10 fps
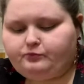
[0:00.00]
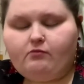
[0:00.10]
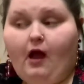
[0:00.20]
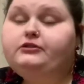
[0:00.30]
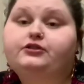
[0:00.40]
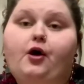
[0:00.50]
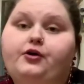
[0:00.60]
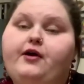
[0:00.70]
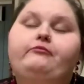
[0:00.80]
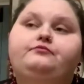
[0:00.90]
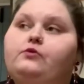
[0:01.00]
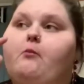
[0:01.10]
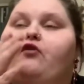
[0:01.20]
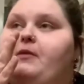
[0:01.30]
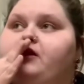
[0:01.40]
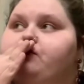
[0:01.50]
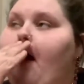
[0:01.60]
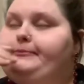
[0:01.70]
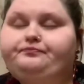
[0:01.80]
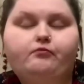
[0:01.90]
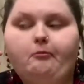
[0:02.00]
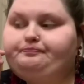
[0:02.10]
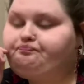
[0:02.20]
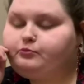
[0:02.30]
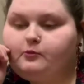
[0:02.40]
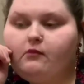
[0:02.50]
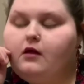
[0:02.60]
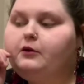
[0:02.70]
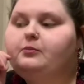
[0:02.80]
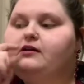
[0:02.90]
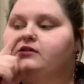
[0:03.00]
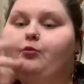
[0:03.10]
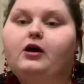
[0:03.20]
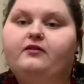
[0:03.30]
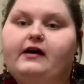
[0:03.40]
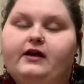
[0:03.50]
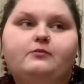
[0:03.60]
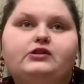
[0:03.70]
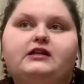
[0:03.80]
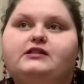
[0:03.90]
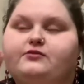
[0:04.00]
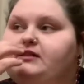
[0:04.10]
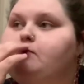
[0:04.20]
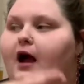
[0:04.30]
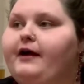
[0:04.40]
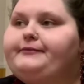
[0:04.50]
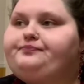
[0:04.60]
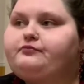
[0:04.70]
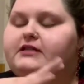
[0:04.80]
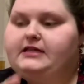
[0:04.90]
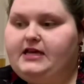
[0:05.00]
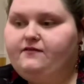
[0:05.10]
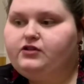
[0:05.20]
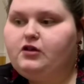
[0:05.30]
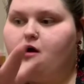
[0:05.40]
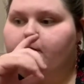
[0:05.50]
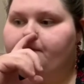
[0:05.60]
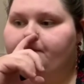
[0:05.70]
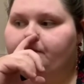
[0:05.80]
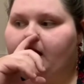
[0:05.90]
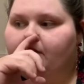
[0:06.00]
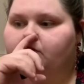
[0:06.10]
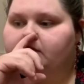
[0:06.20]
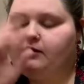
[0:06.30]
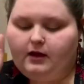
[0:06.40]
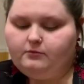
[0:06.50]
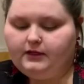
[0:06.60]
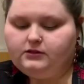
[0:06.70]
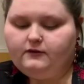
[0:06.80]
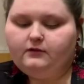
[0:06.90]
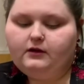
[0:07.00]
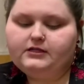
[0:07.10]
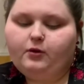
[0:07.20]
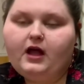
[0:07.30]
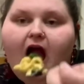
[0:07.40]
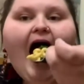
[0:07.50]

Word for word: I was so hungry before I made this because I woke up at 5 a.m. So I think that's the reason I didn't eat for so long that I was just like, okay, I'm like starving at this point.